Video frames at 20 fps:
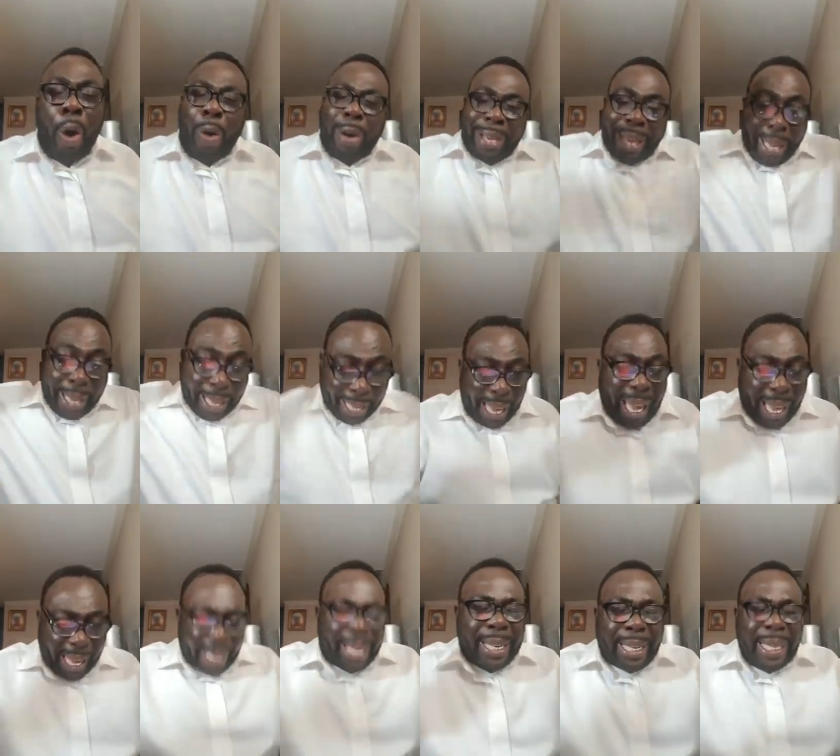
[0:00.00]
All they
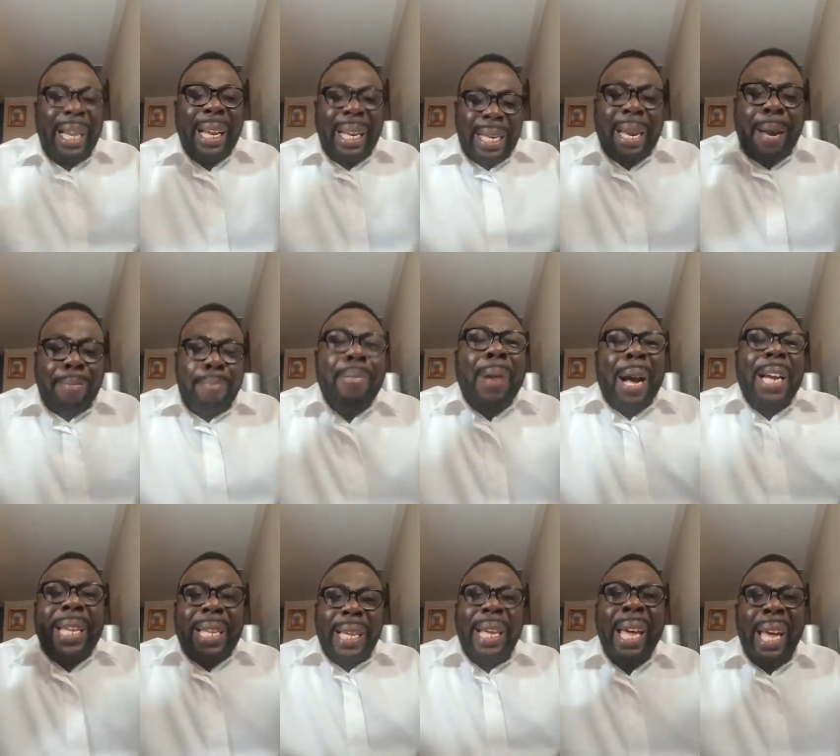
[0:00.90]
care is the
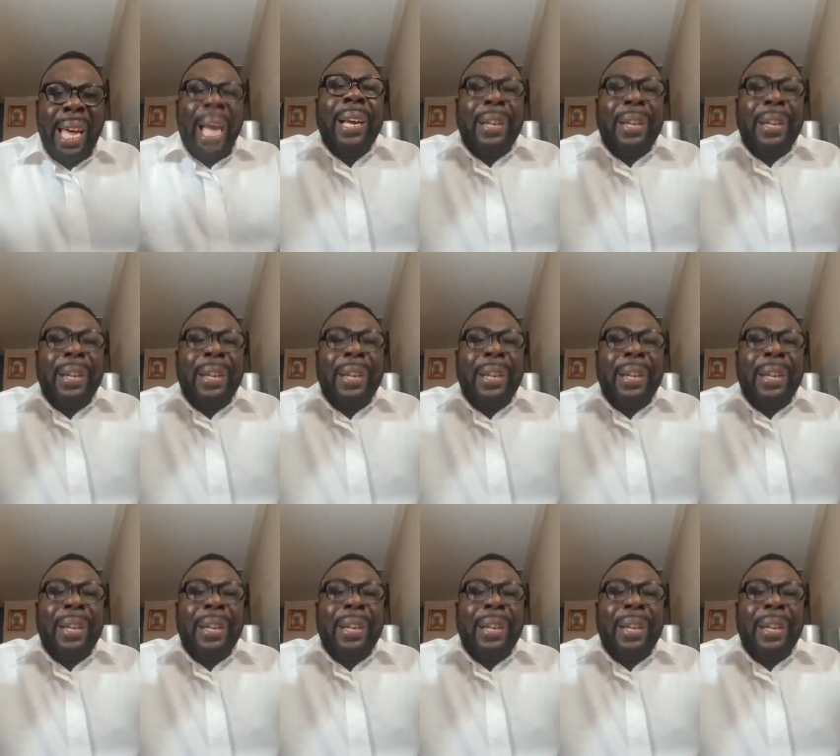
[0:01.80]
money